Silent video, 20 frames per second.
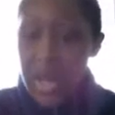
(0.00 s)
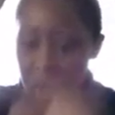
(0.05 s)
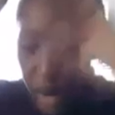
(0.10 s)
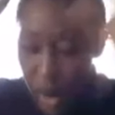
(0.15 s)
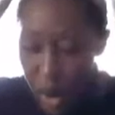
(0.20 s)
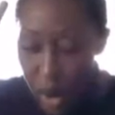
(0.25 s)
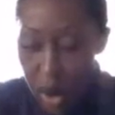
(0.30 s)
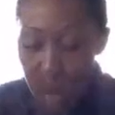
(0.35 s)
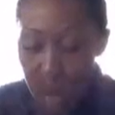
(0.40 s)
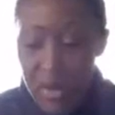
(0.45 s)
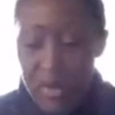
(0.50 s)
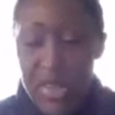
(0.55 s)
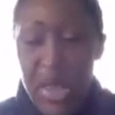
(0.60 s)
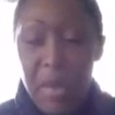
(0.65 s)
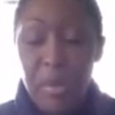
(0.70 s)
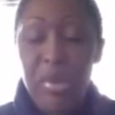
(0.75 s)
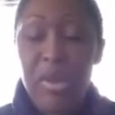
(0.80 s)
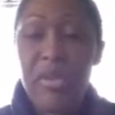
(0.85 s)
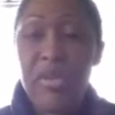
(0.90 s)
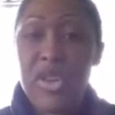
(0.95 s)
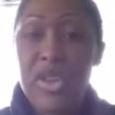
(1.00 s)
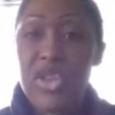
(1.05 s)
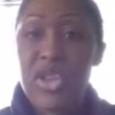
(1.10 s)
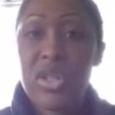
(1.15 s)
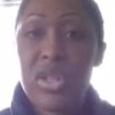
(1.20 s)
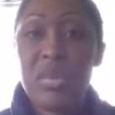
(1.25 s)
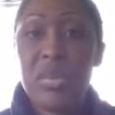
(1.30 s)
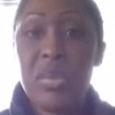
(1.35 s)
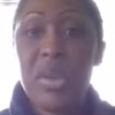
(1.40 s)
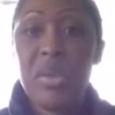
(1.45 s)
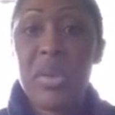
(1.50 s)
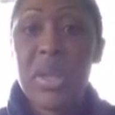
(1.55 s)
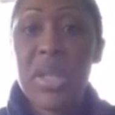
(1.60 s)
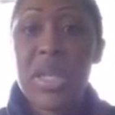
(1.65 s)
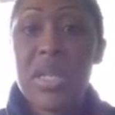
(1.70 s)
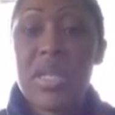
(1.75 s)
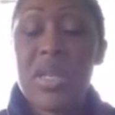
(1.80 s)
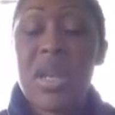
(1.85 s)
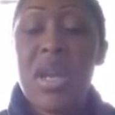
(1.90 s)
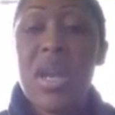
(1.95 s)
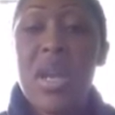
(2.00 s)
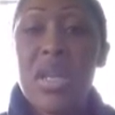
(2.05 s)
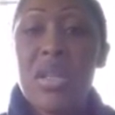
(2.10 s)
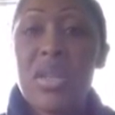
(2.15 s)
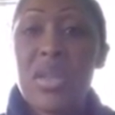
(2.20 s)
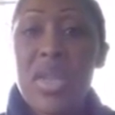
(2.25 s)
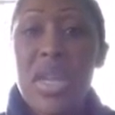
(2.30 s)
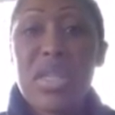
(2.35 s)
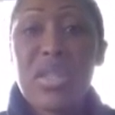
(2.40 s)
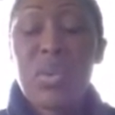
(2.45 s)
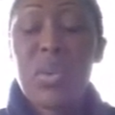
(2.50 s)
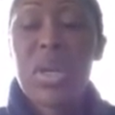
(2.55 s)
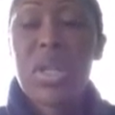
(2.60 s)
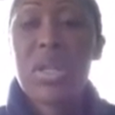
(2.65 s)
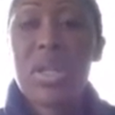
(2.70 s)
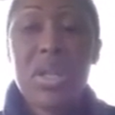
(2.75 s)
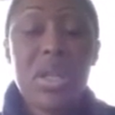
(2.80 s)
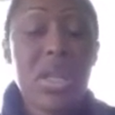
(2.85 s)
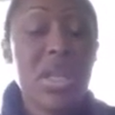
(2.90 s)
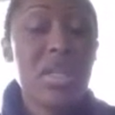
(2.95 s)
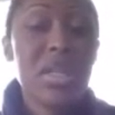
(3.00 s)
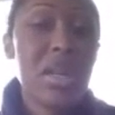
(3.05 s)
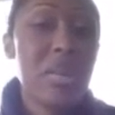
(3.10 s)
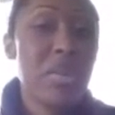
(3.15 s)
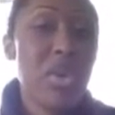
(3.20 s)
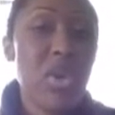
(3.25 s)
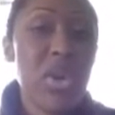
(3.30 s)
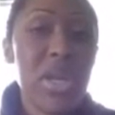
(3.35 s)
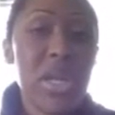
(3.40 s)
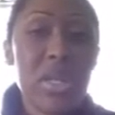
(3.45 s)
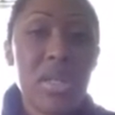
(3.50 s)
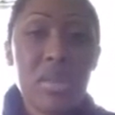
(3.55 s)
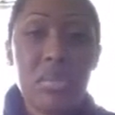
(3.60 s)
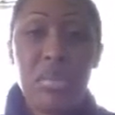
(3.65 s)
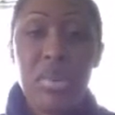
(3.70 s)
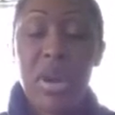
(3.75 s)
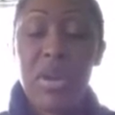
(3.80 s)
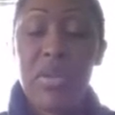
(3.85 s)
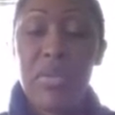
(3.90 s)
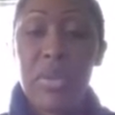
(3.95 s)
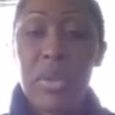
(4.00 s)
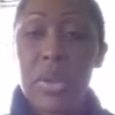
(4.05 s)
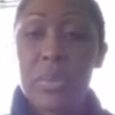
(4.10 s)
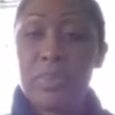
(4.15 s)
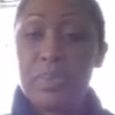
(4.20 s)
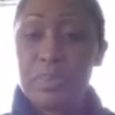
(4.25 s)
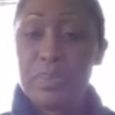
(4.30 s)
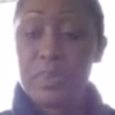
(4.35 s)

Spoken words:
and all of that provision to be released. So that's one of the things that I'm going into prayer for.